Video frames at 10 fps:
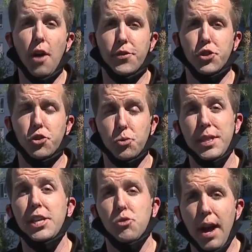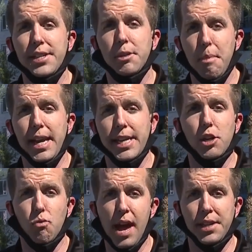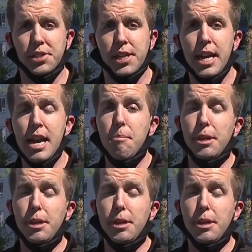officers when they tried to make an arrest.